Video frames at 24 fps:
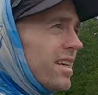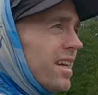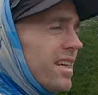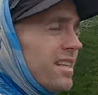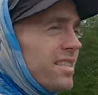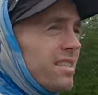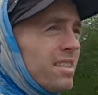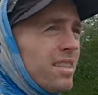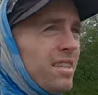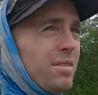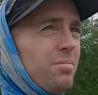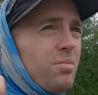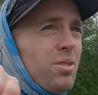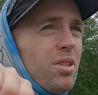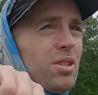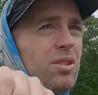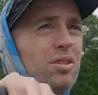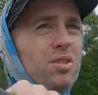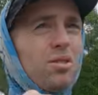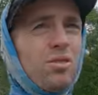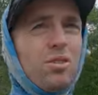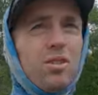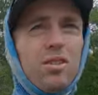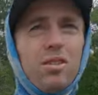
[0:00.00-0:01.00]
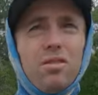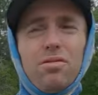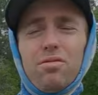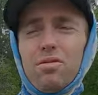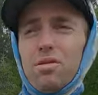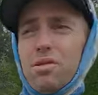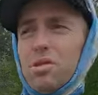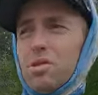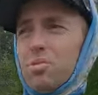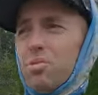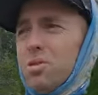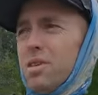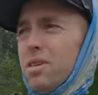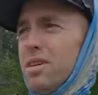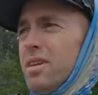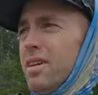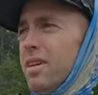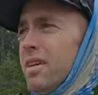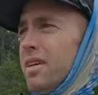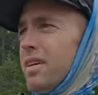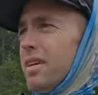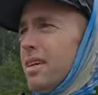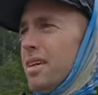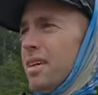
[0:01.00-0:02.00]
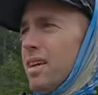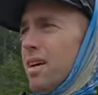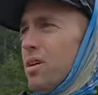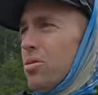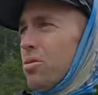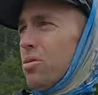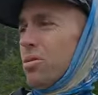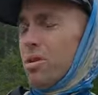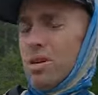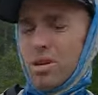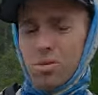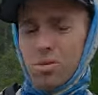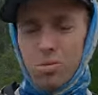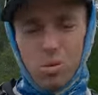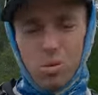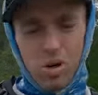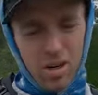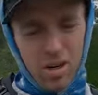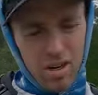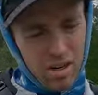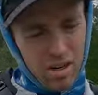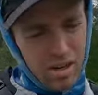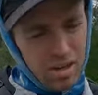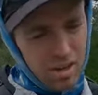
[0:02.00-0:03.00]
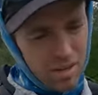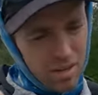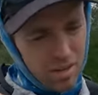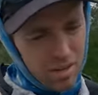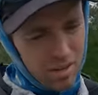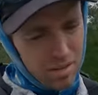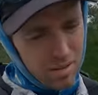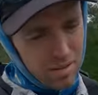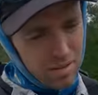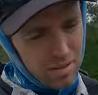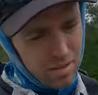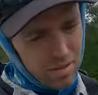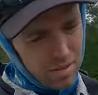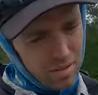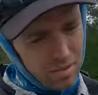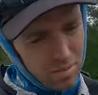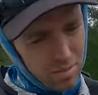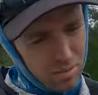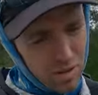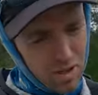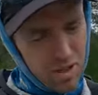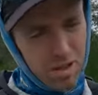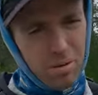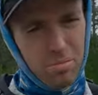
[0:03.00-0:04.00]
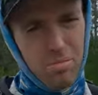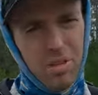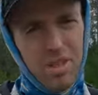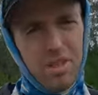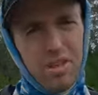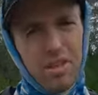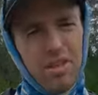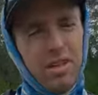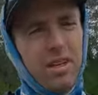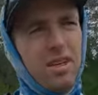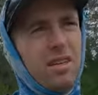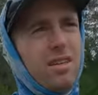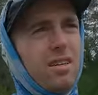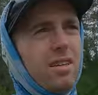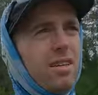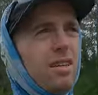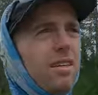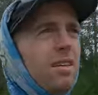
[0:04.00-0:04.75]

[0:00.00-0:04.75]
10 times easier than the first one. And now we're on Wakamika Lake.